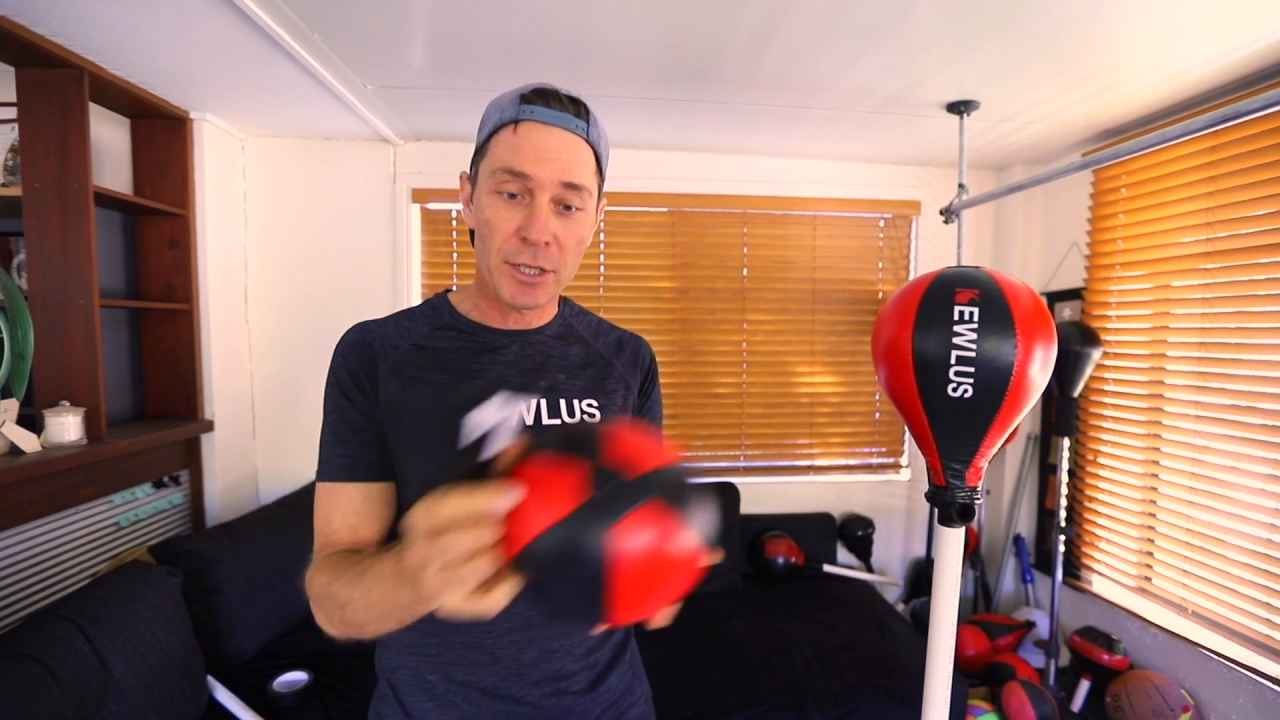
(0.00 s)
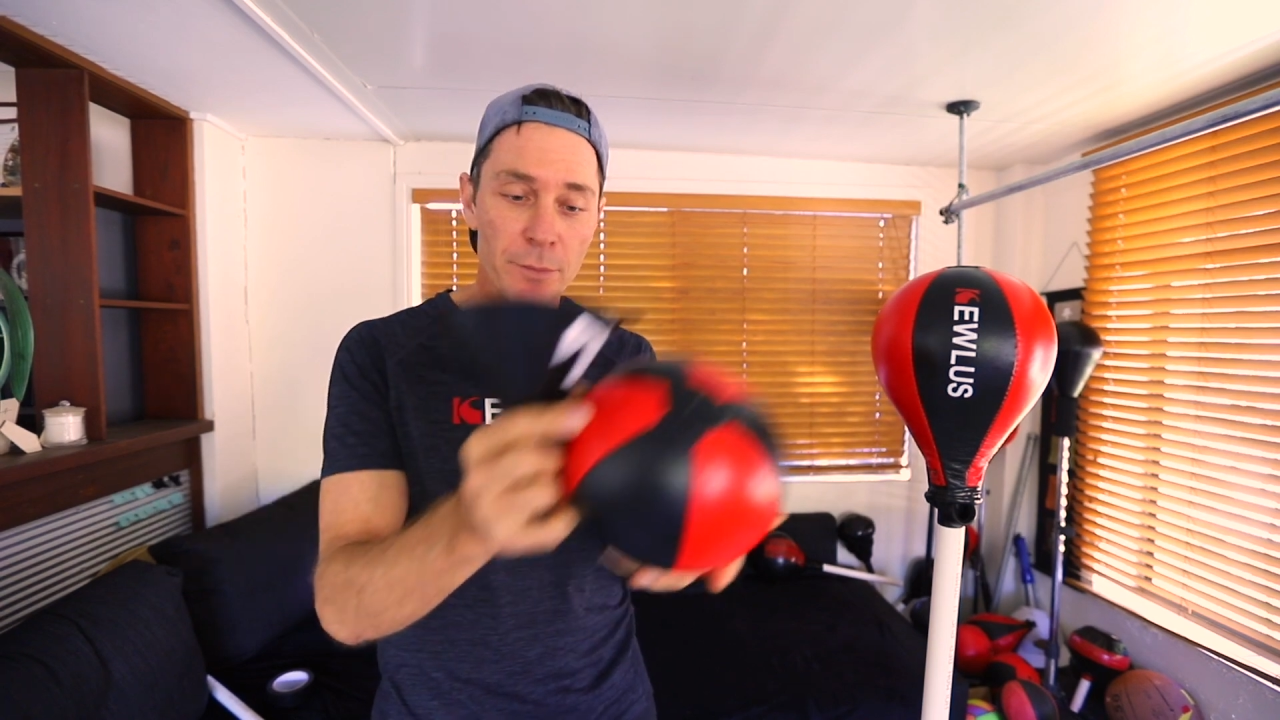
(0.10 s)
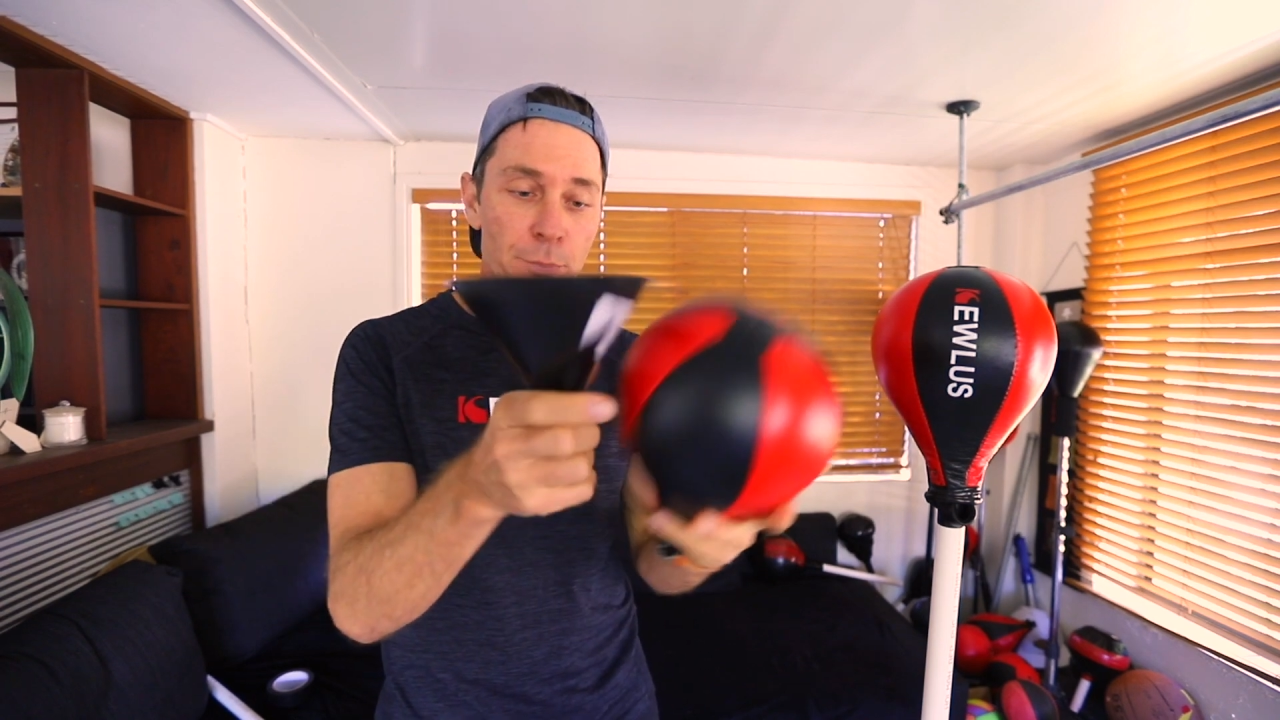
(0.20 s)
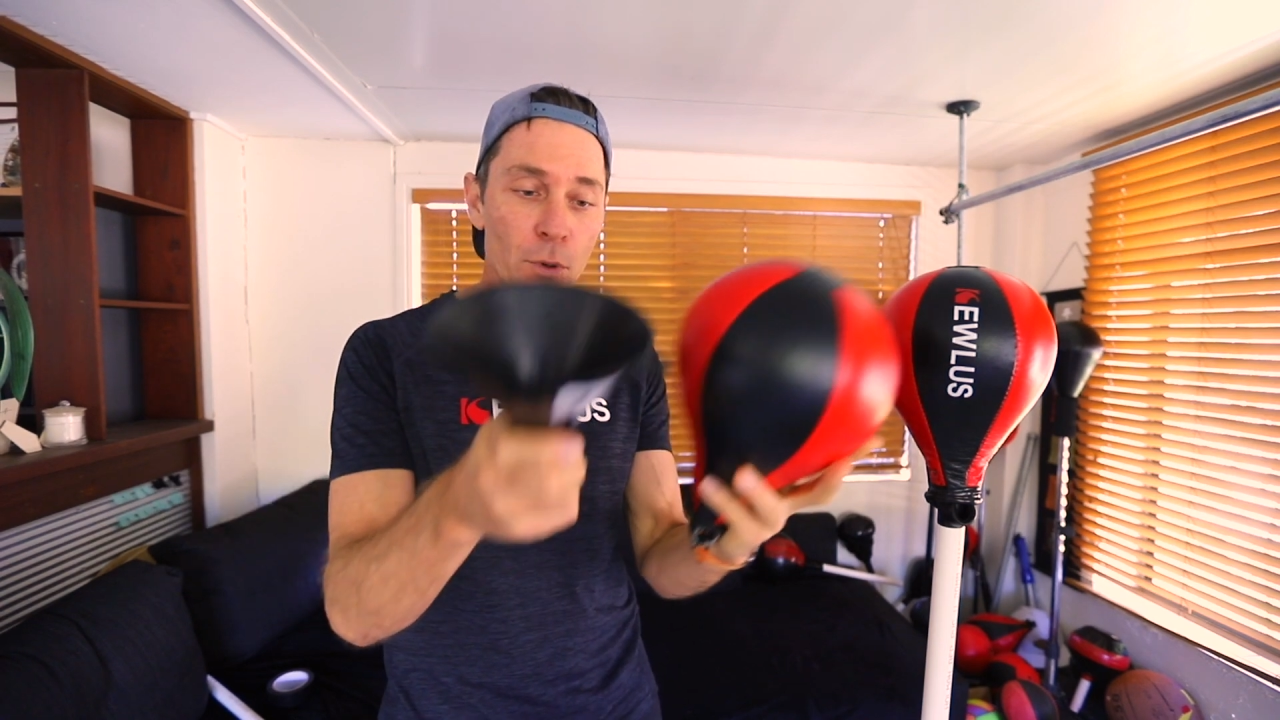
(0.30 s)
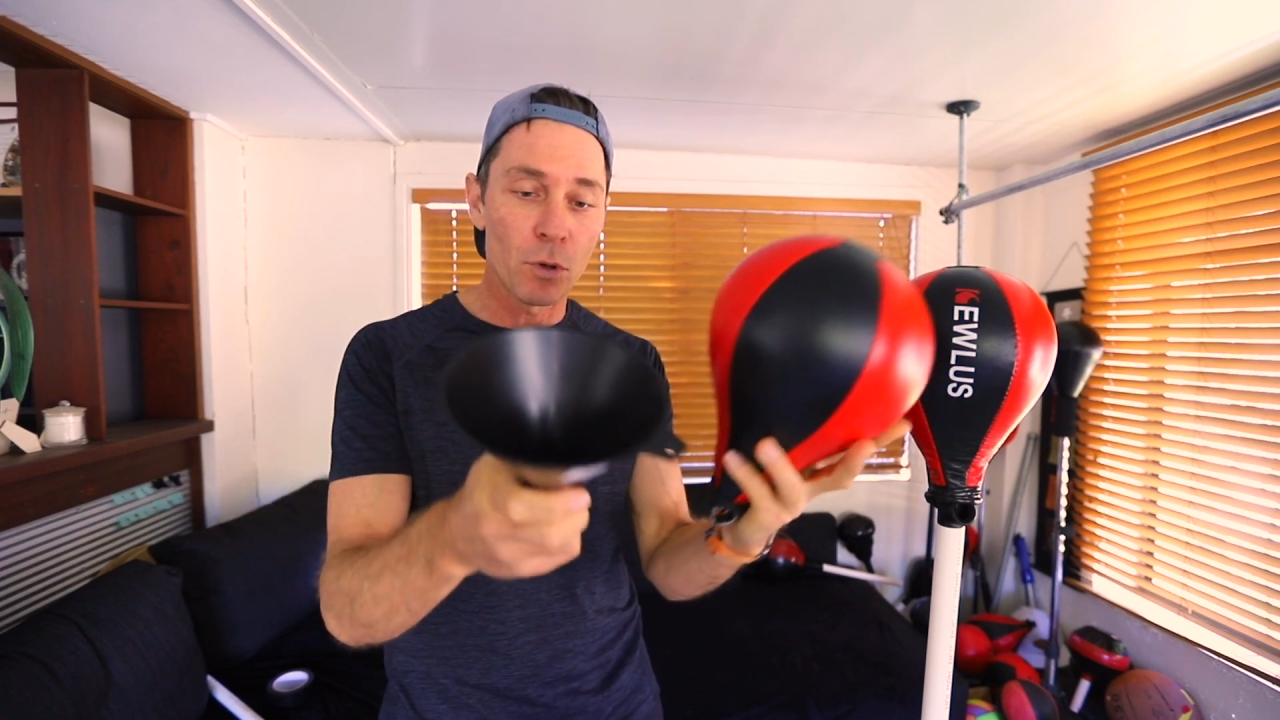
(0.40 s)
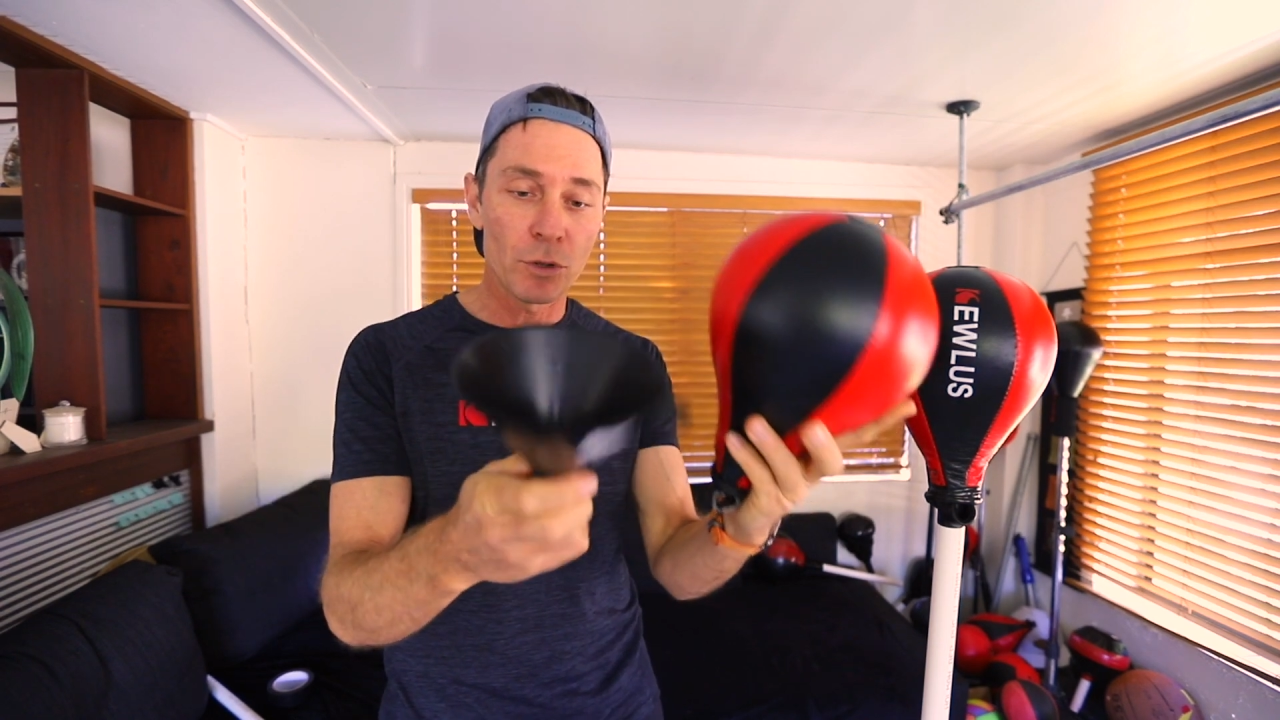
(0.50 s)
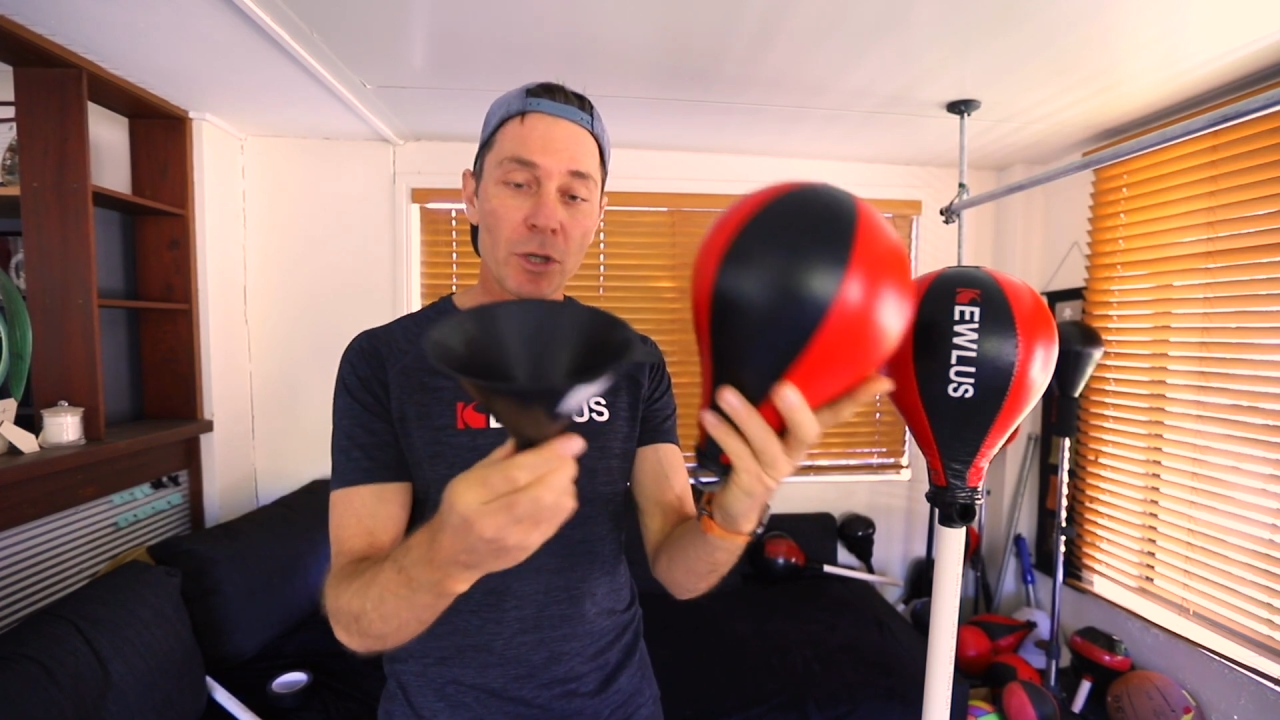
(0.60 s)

the ball,